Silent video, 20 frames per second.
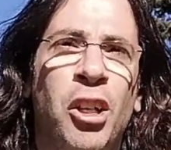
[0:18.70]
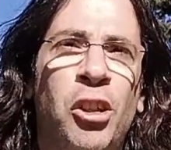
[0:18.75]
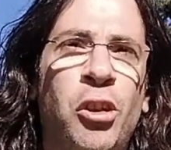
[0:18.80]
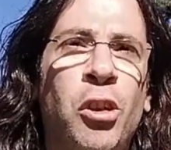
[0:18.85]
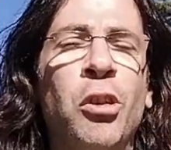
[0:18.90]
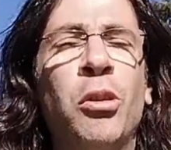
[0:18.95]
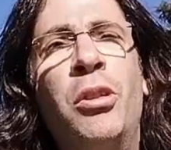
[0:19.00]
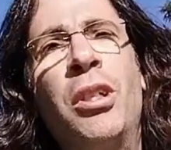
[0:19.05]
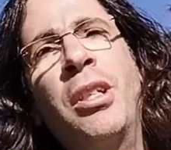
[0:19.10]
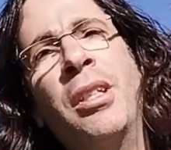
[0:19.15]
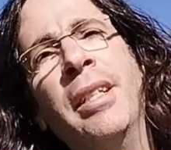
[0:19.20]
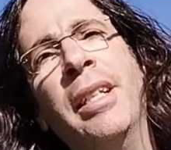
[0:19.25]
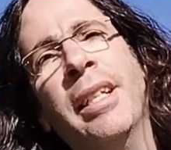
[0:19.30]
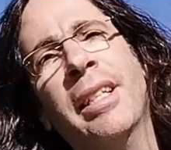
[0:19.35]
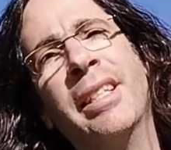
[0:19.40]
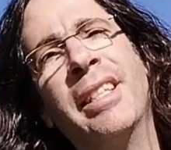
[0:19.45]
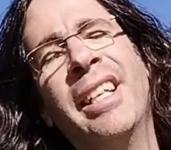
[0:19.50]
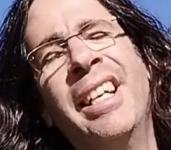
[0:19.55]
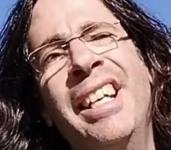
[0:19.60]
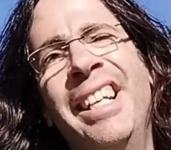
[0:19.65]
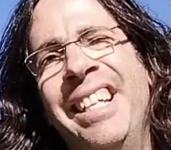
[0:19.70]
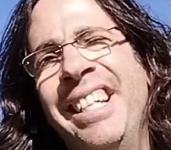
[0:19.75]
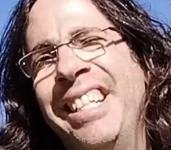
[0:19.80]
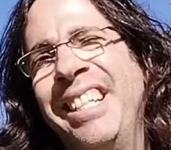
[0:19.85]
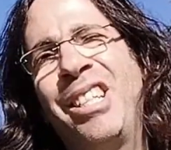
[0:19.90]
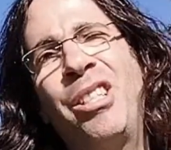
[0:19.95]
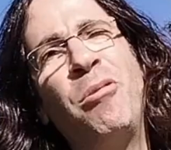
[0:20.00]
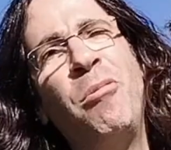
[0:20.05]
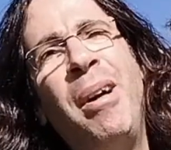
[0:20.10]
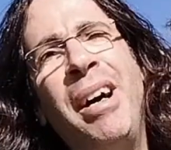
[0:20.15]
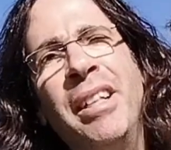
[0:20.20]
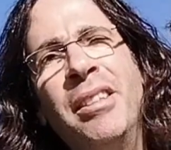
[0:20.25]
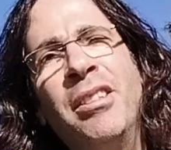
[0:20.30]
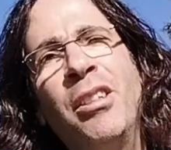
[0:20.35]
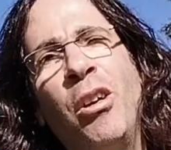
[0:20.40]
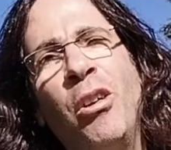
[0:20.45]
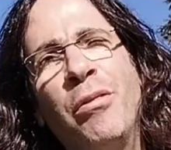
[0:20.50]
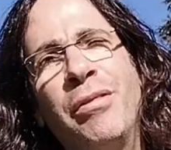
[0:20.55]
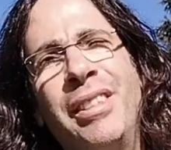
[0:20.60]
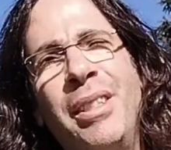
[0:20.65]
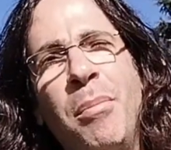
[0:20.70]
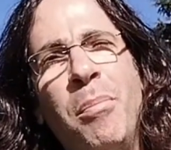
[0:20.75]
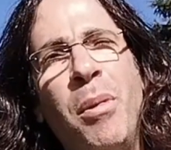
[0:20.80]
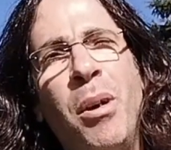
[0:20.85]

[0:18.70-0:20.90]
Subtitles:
Consciousness is one of the